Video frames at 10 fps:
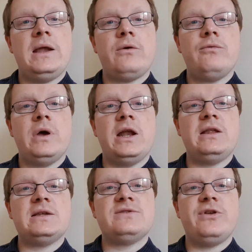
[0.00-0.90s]
Hello, and
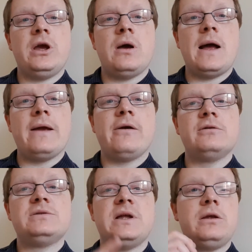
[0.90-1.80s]
in this video I'm
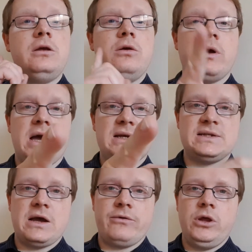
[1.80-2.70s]
going to tell you
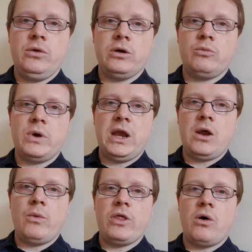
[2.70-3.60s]
guys how you can win
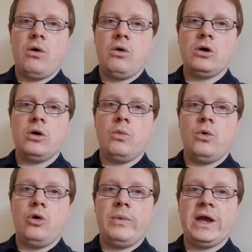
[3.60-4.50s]
with Ork
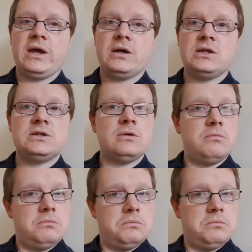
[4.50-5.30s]
Warbikers.